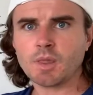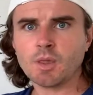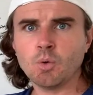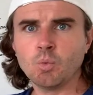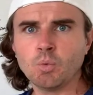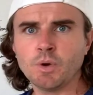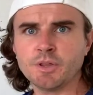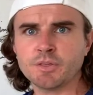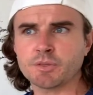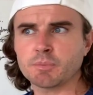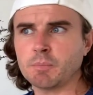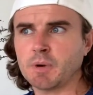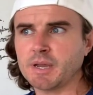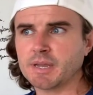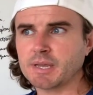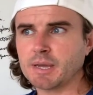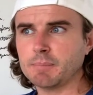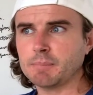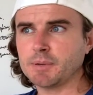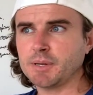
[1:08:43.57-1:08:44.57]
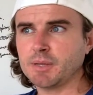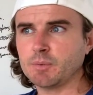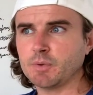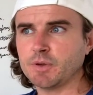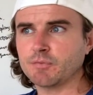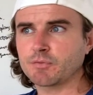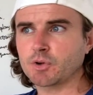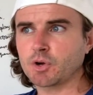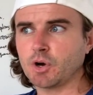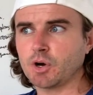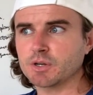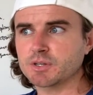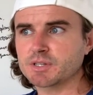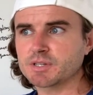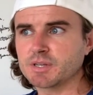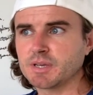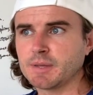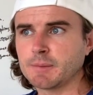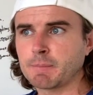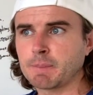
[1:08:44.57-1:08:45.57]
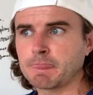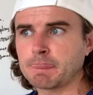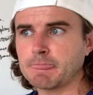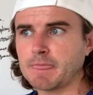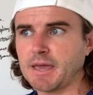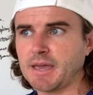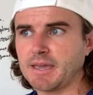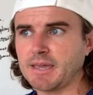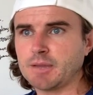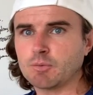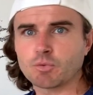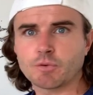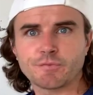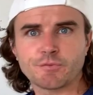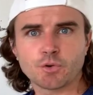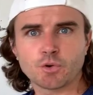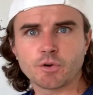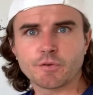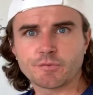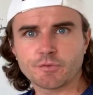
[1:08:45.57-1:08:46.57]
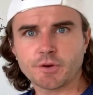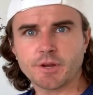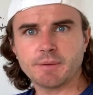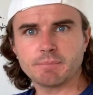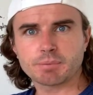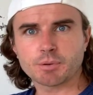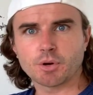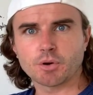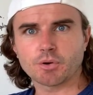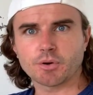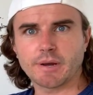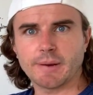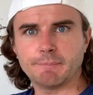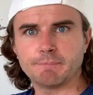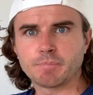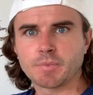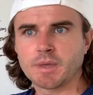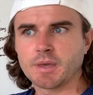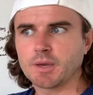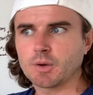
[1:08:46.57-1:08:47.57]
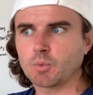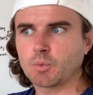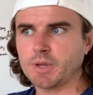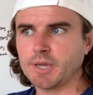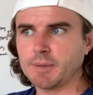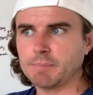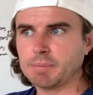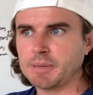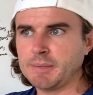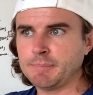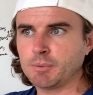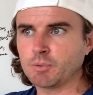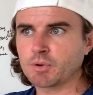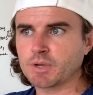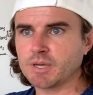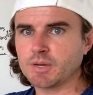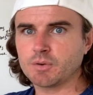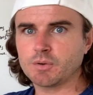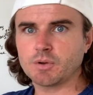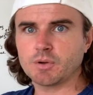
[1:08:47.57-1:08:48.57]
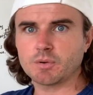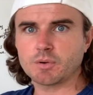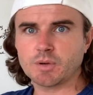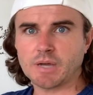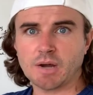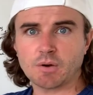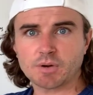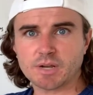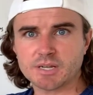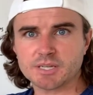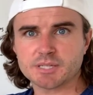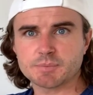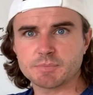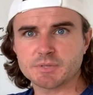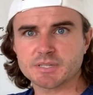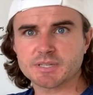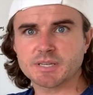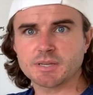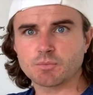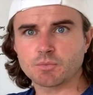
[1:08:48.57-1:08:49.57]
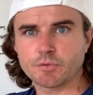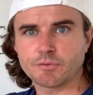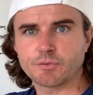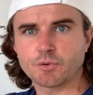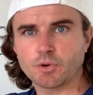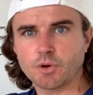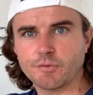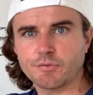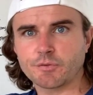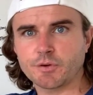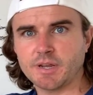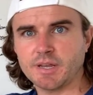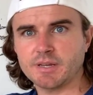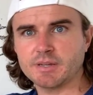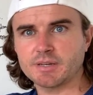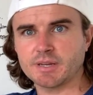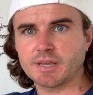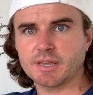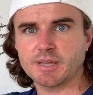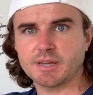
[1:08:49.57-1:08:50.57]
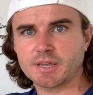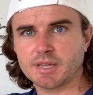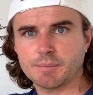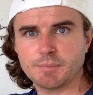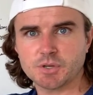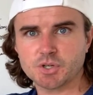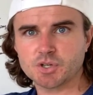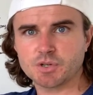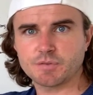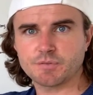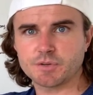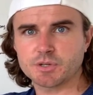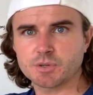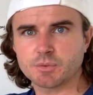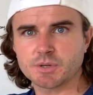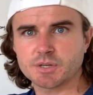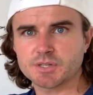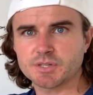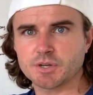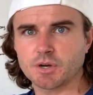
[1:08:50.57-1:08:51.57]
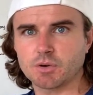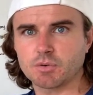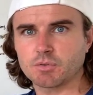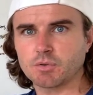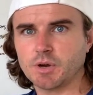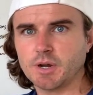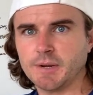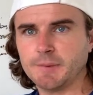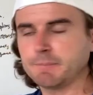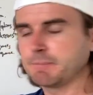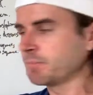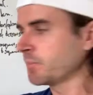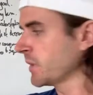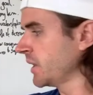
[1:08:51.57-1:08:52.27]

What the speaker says: With my company, we've got a refer a friend program where our customers can refer a friend and get a commission for doing so, right?